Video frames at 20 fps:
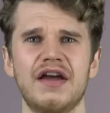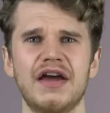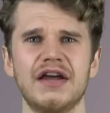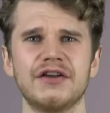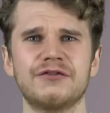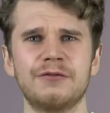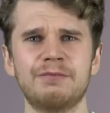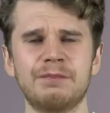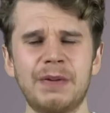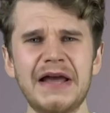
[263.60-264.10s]

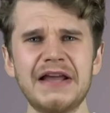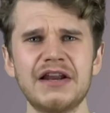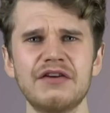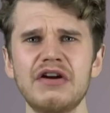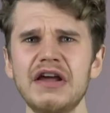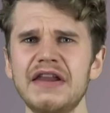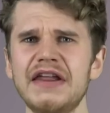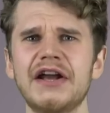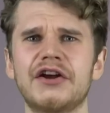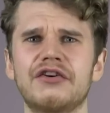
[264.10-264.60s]
He's played a
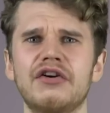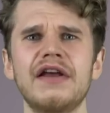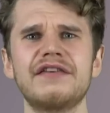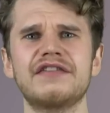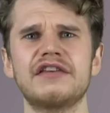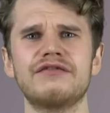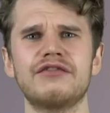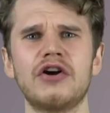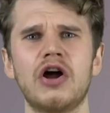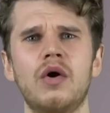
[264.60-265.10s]
really
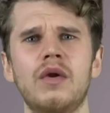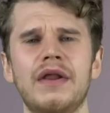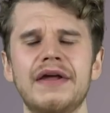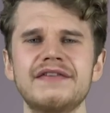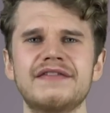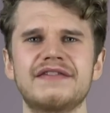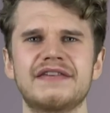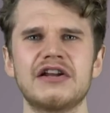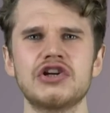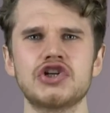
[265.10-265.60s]
aggressive role
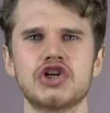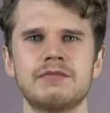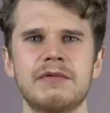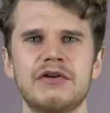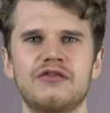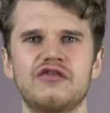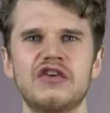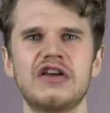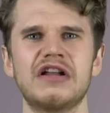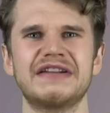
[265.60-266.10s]
in central
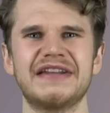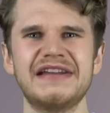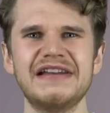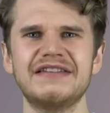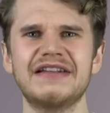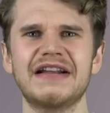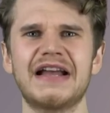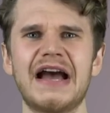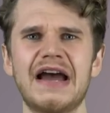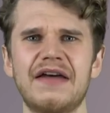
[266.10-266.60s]
midfield.
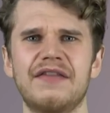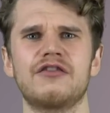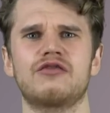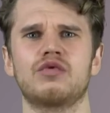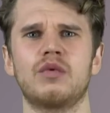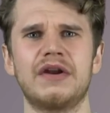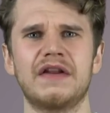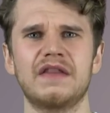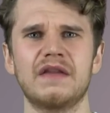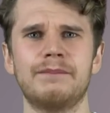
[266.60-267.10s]
He's the guy
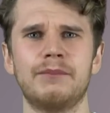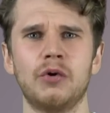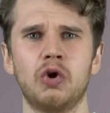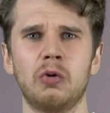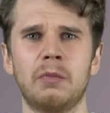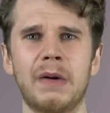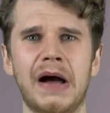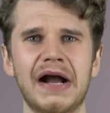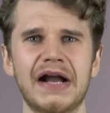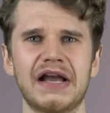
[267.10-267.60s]
that's winning the
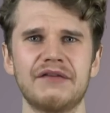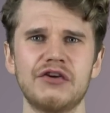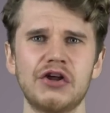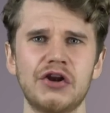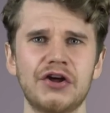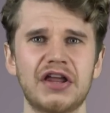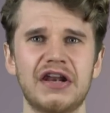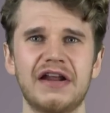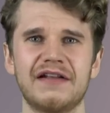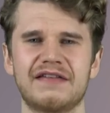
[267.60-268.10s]
ball back. If you're
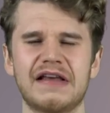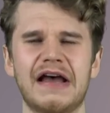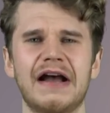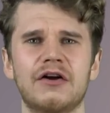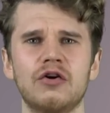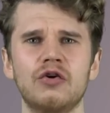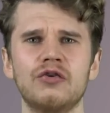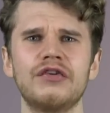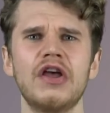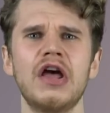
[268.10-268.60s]
looking at
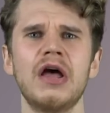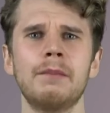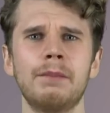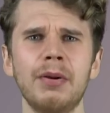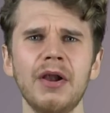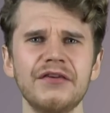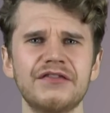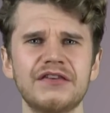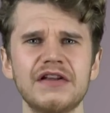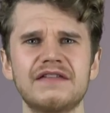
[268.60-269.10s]
tackles
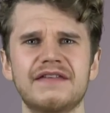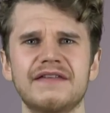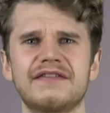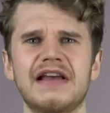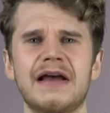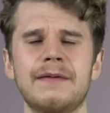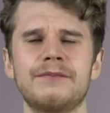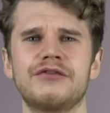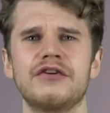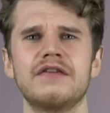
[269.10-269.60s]
plus
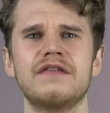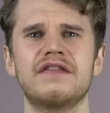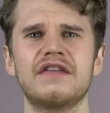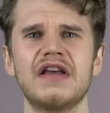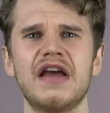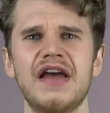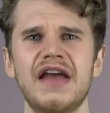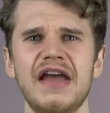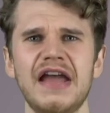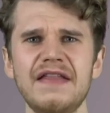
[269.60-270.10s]
interceptions
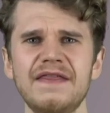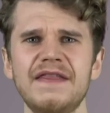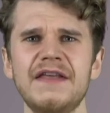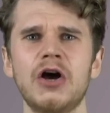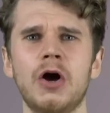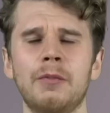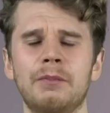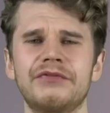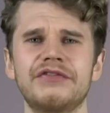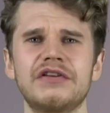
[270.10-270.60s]
in
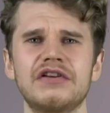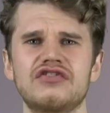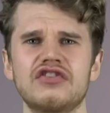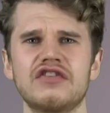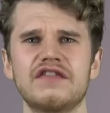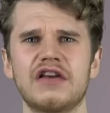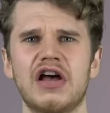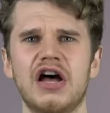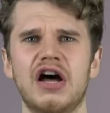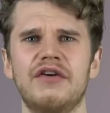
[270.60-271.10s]
the
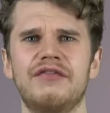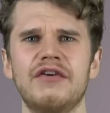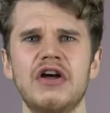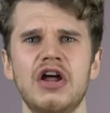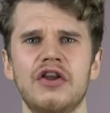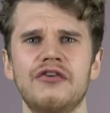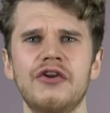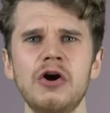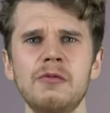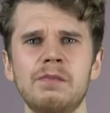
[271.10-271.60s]
opposition's half,
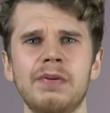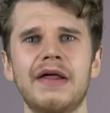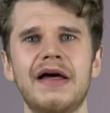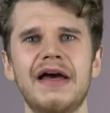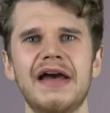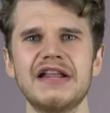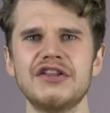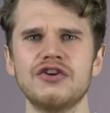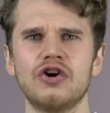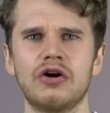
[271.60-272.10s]
no
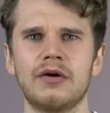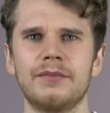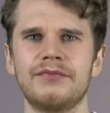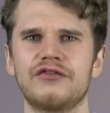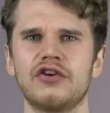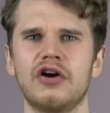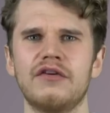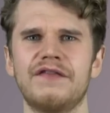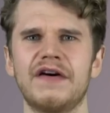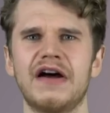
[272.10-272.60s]
player in the
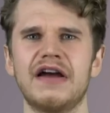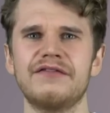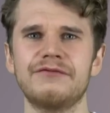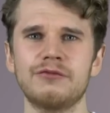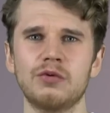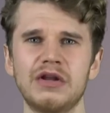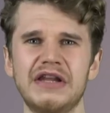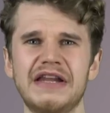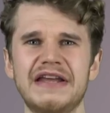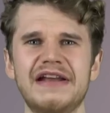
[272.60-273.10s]

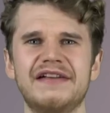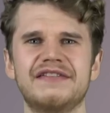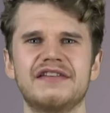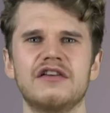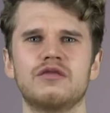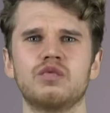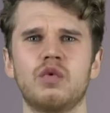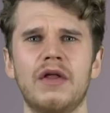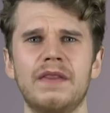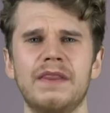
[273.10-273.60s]
Bundesliga
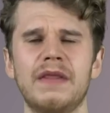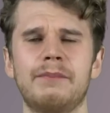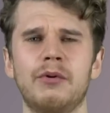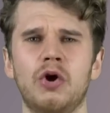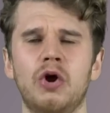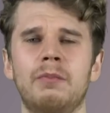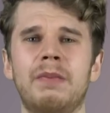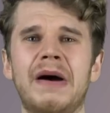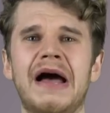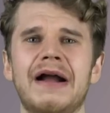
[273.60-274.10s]
has won the
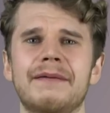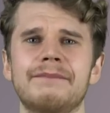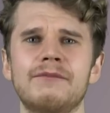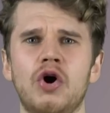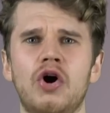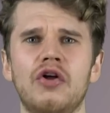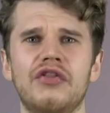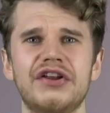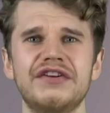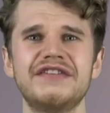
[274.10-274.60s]
ball back
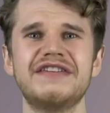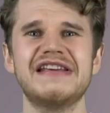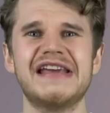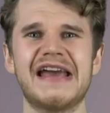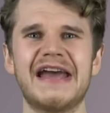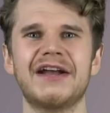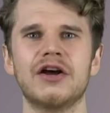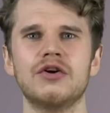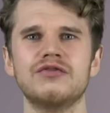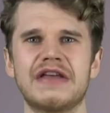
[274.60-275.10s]
more than
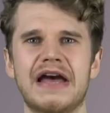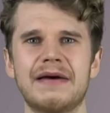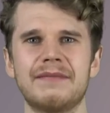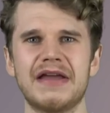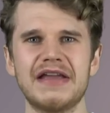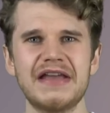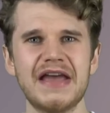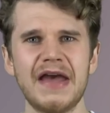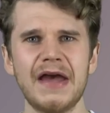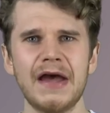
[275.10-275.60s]
Diego
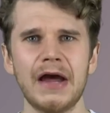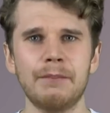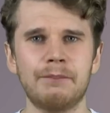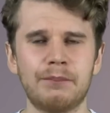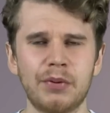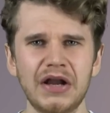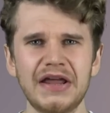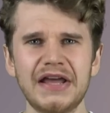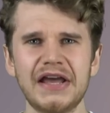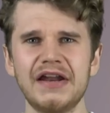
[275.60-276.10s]
Demi. A
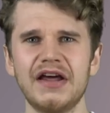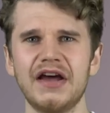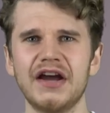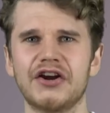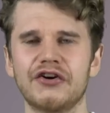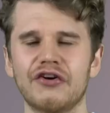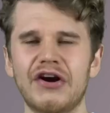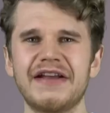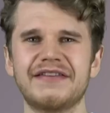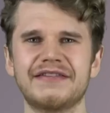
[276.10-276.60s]
brilliant,
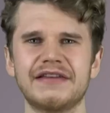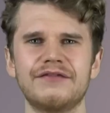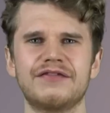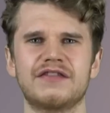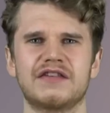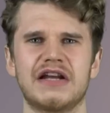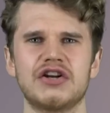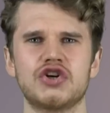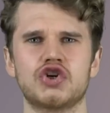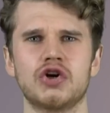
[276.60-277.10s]
aggressive
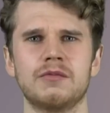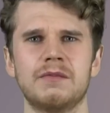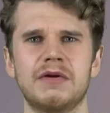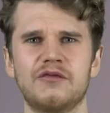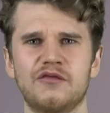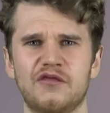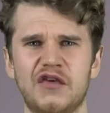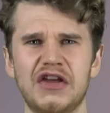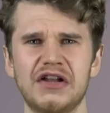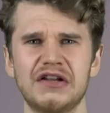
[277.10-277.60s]
central
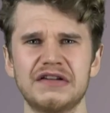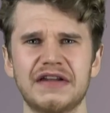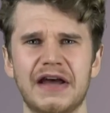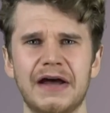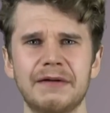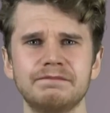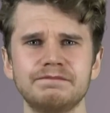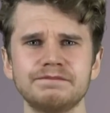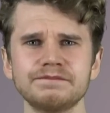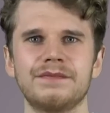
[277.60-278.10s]

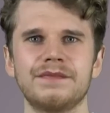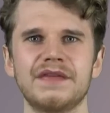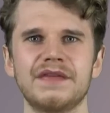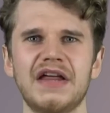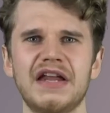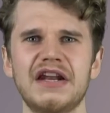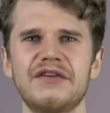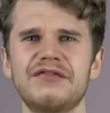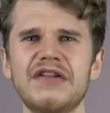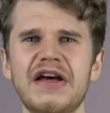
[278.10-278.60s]
midfielder.
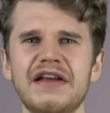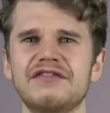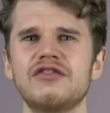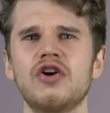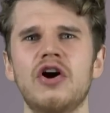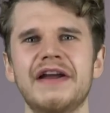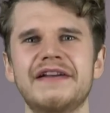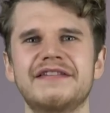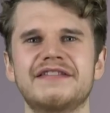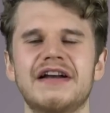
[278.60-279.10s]
And if that's
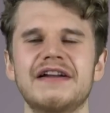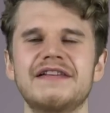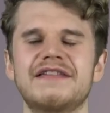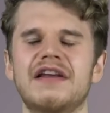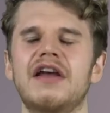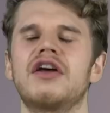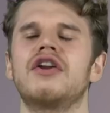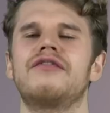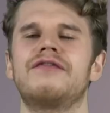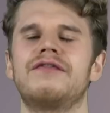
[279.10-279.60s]
not
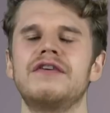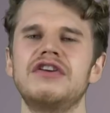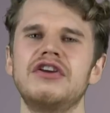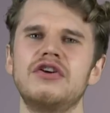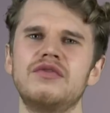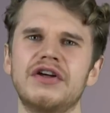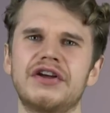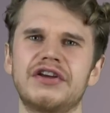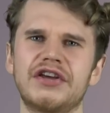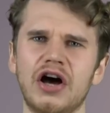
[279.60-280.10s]
exciting enough for
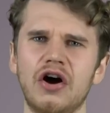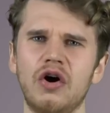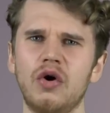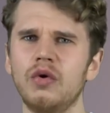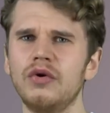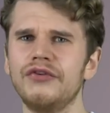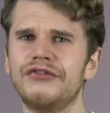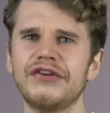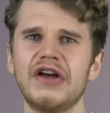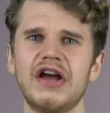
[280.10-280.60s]
you, the
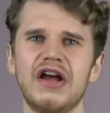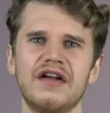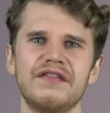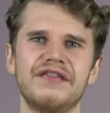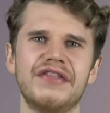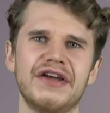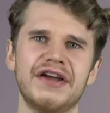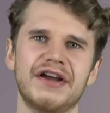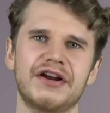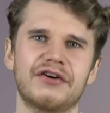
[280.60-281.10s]
goals,
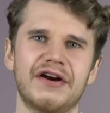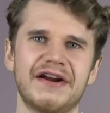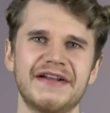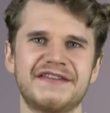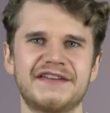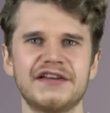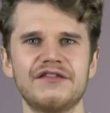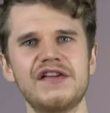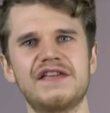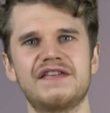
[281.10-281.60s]
the
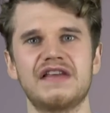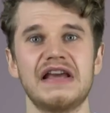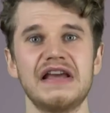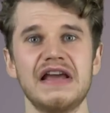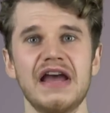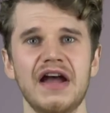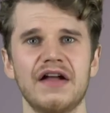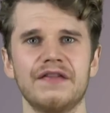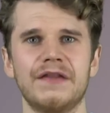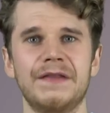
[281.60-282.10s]

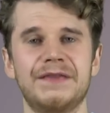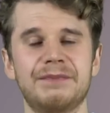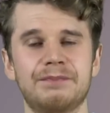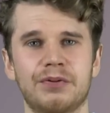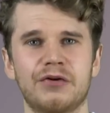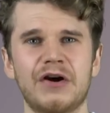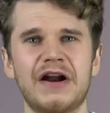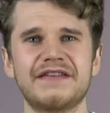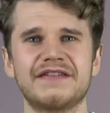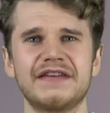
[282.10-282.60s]
creativity, the
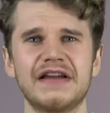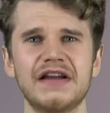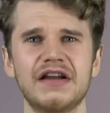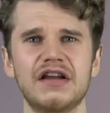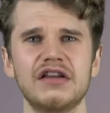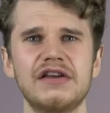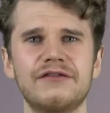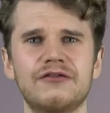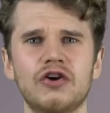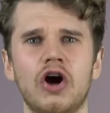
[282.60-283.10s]
pressing,
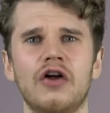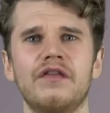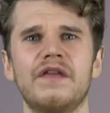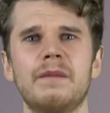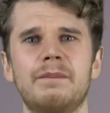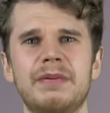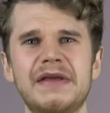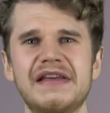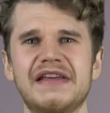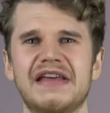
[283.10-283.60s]
you've got in
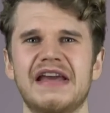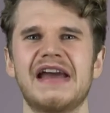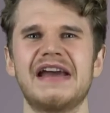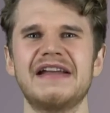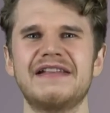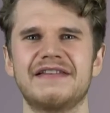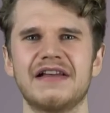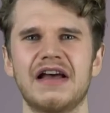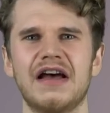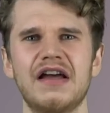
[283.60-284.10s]
the
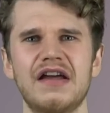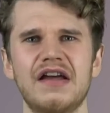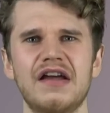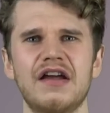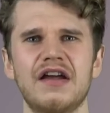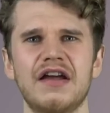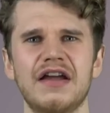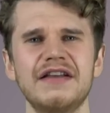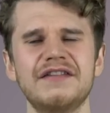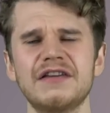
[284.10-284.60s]
BK-ator.
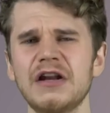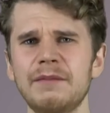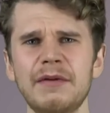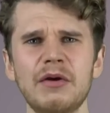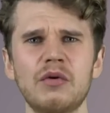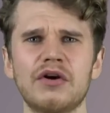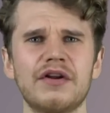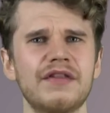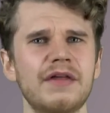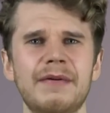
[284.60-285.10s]
He's going to be
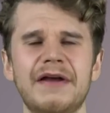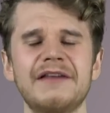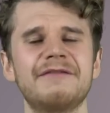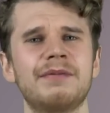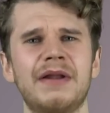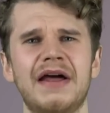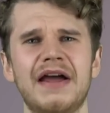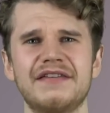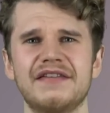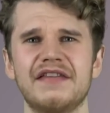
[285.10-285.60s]
one of the
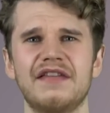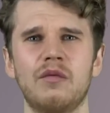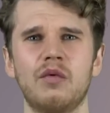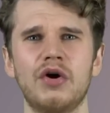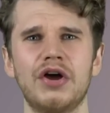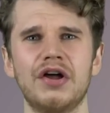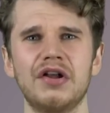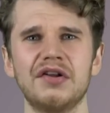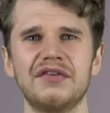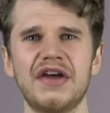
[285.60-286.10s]
best players in the
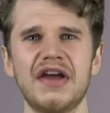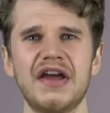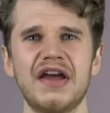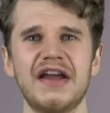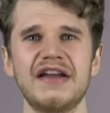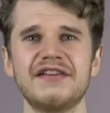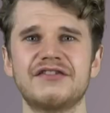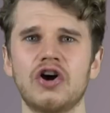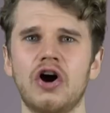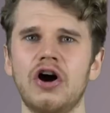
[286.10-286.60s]
world.
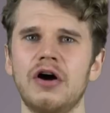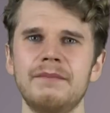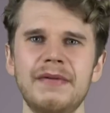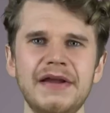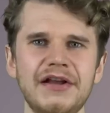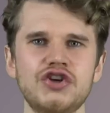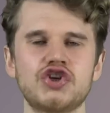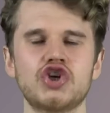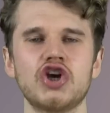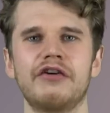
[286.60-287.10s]
He's got a
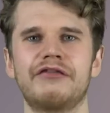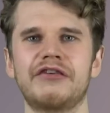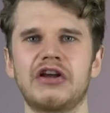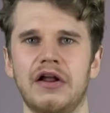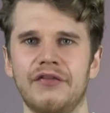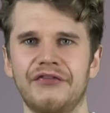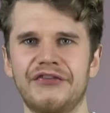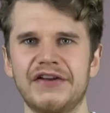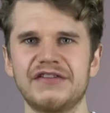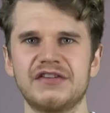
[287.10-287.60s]
mixture of
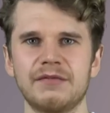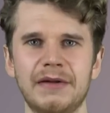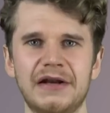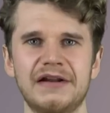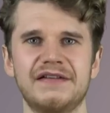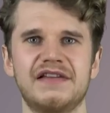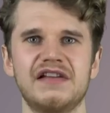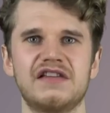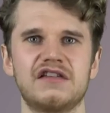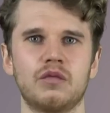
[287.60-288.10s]
Kante's
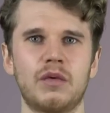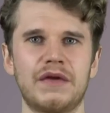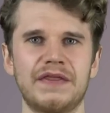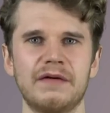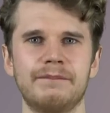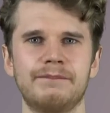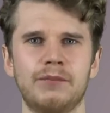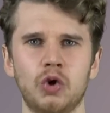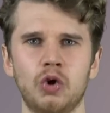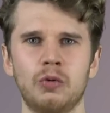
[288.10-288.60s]
ability to win
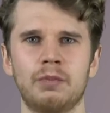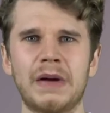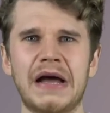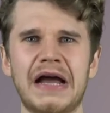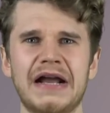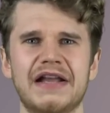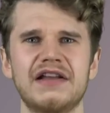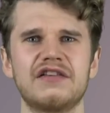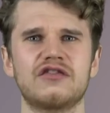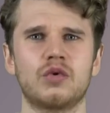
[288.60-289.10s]
the ball
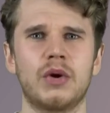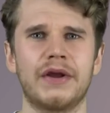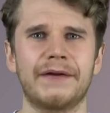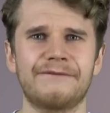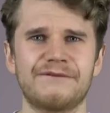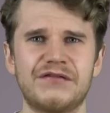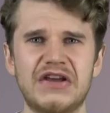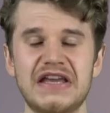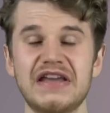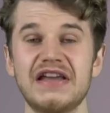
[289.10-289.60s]
back, his
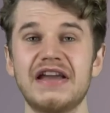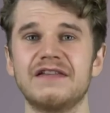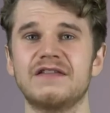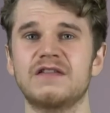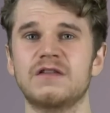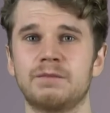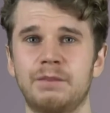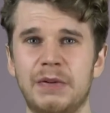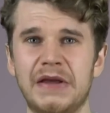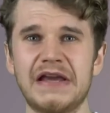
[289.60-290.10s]
quick feet,
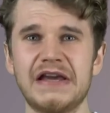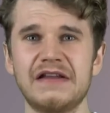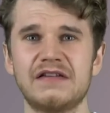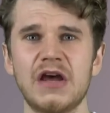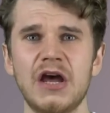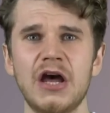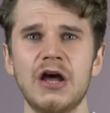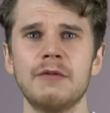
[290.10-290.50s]
his speed,